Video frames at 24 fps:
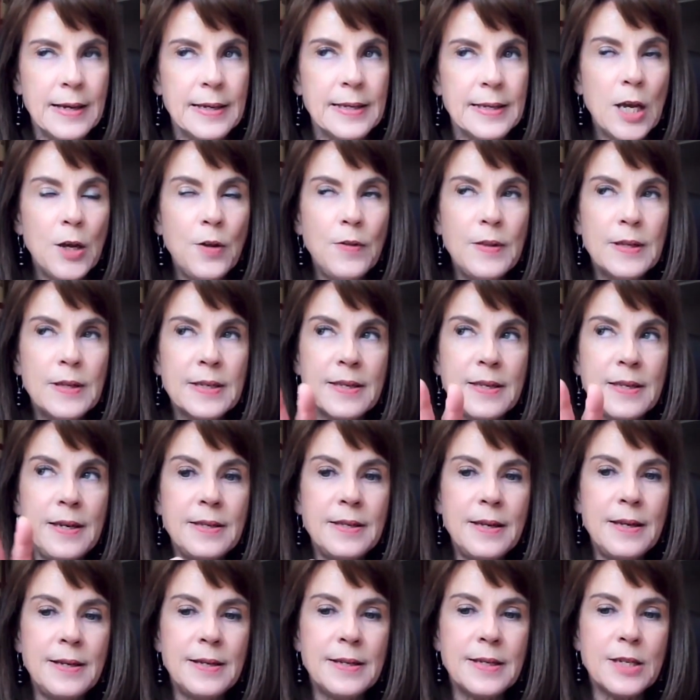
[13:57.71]
So the
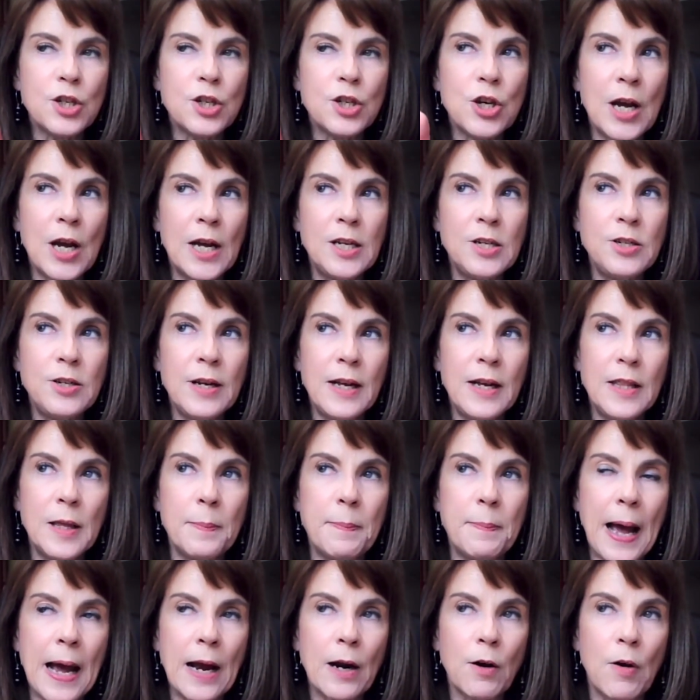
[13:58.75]
season is changing in the
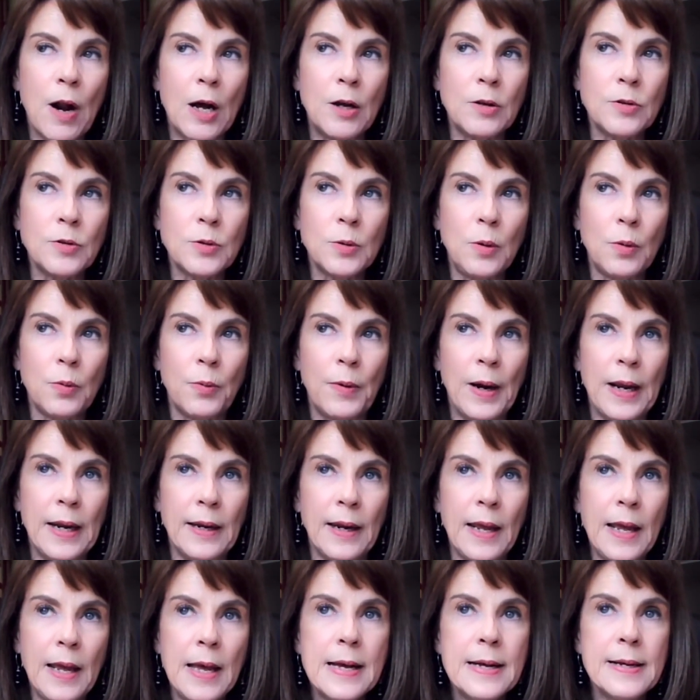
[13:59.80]
background
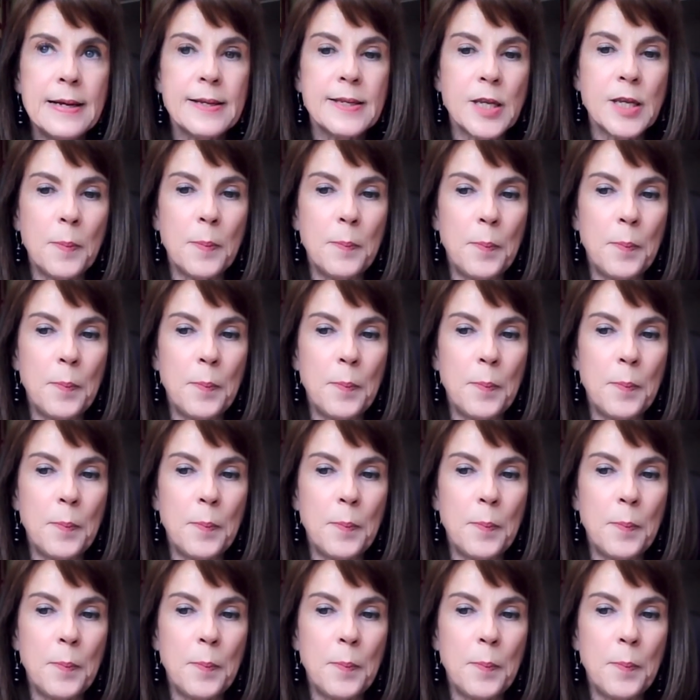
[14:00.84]
already. So